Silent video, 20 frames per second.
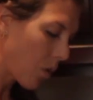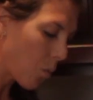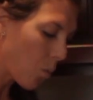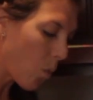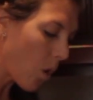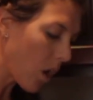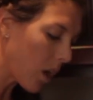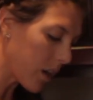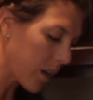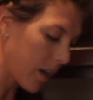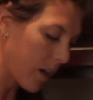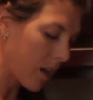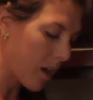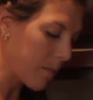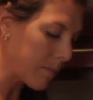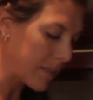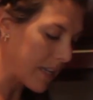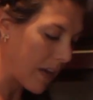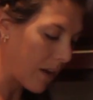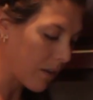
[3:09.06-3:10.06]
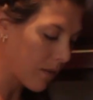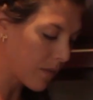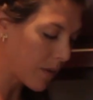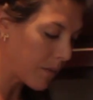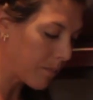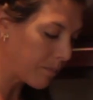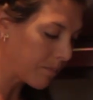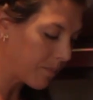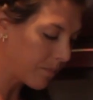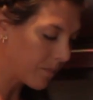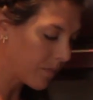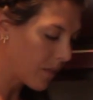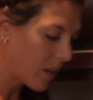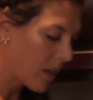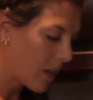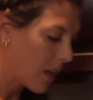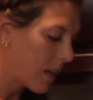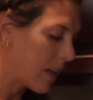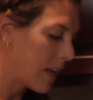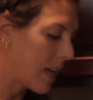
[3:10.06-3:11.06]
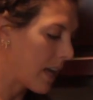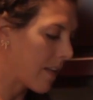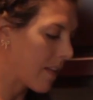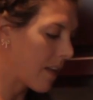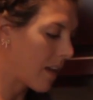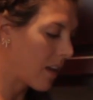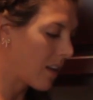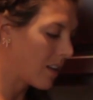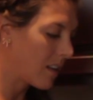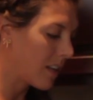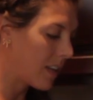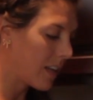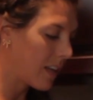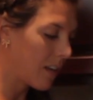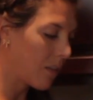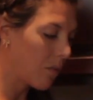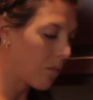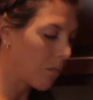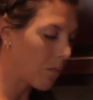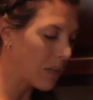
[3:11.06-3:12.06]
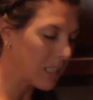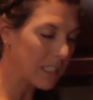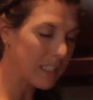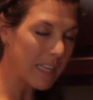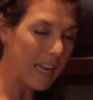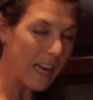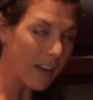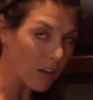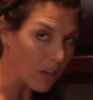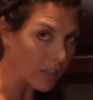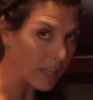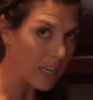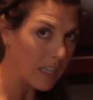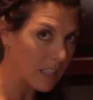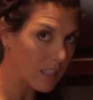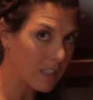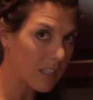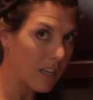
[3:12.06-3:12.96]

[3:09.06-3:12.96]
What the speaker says: water comes out of them. And then once that all gets